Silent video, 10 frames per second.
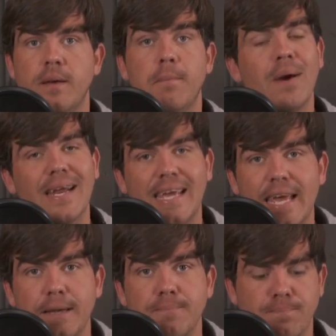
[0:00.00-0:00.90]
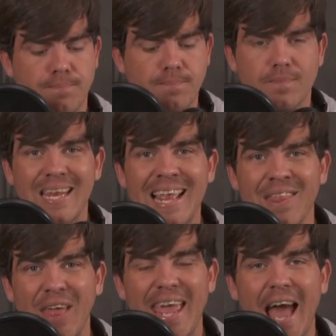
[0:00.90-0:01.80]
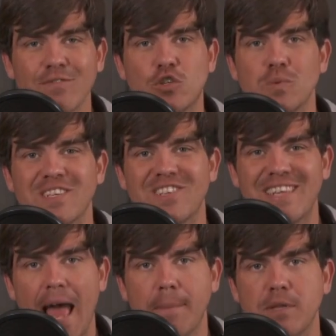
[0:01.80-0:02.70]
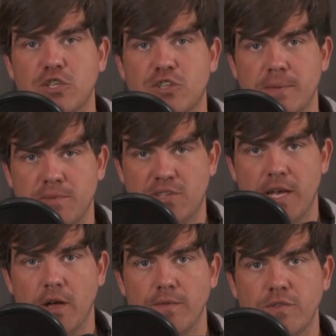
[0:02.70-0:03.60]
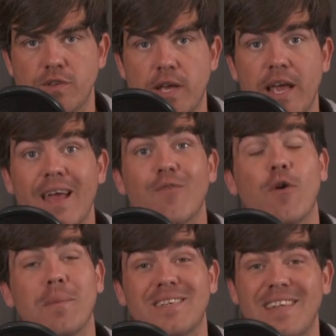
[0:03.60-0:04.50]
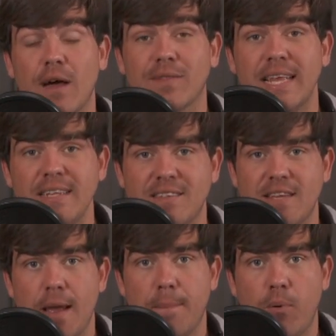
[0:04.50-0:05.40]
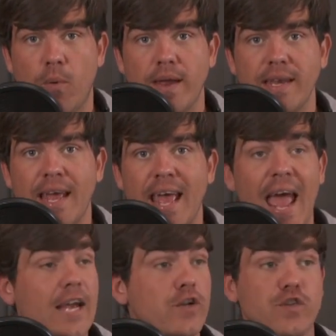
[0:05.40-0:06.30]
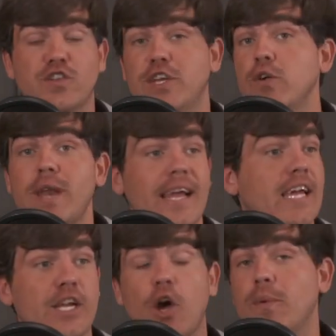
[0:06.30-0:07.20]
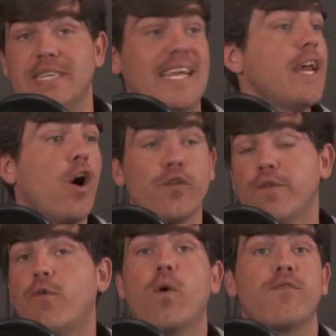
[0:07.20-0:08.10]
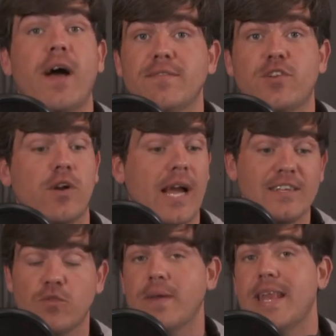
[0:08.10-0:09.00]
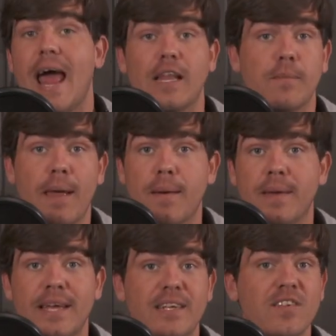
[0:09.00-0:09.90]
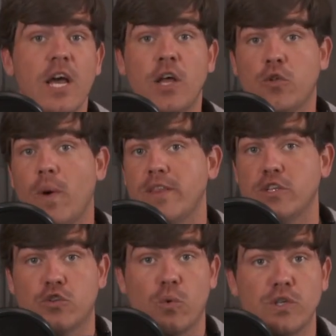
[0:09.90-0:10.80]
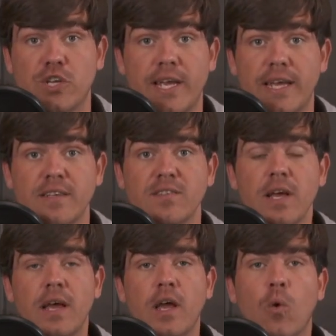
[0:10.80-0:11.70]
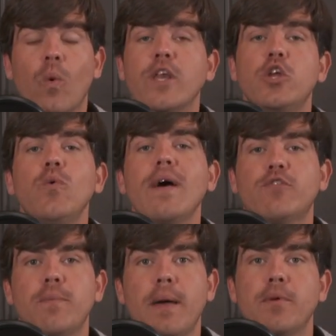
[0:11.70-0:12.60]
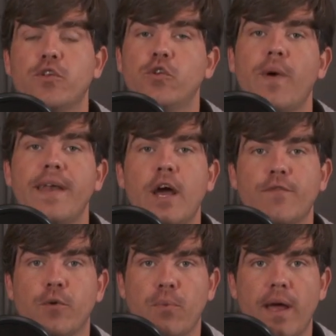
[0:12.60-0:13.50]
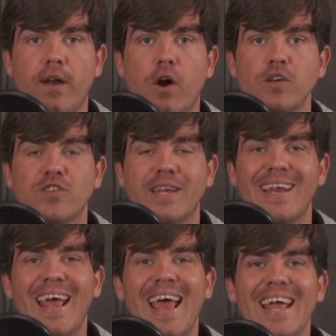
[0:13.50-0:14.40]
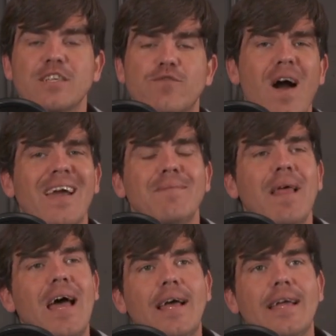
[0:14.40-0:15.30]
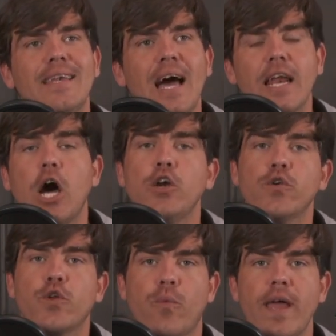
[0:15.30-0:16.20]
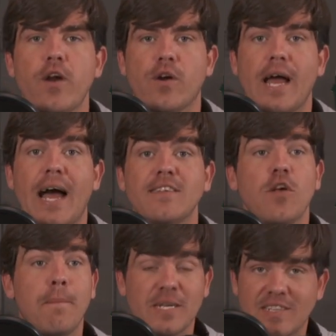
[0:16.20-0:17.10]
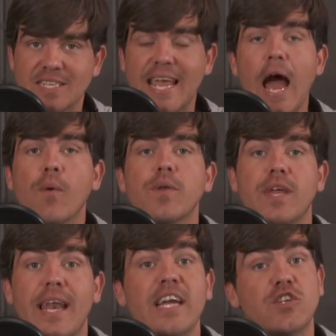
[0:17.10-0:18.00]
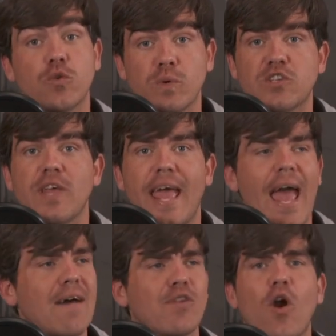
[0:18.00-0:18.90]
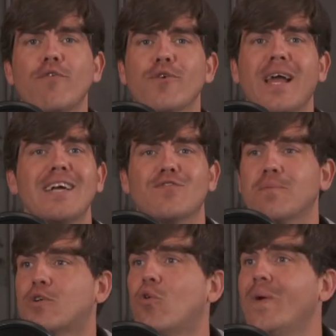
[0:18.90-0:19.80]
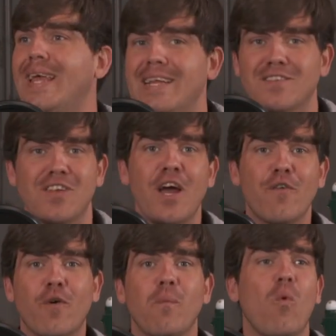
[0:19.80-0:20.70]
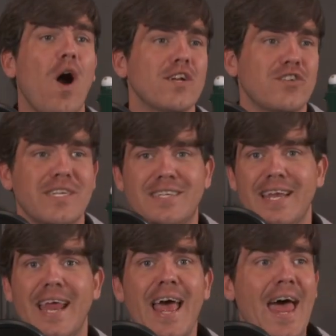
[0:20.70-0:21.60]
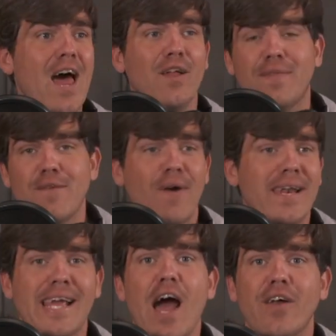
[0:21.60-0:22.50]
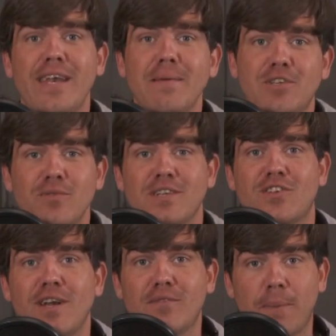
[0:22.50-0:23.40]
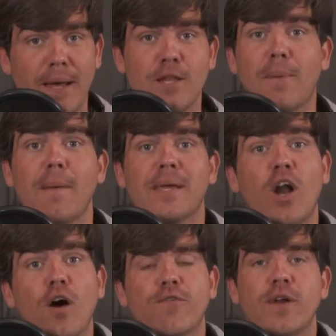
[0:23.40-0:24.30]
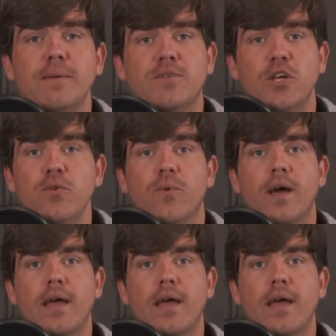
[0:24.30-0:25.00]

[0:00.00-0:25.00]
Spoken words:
But again, they have to establish themselves from a Southeast standpoint, and you're still not going to go and get all the four and five star guys the way that Alabama is, the way that Georgia is. What you have to be able to do right now if you're Brian Harsin is find not under the radar guys, but scour the nation, which they have. They're offering guys from Queens, from Washington. Hell, if they find a guy on Neptune that's good enough to play, they're probably going to offer him too.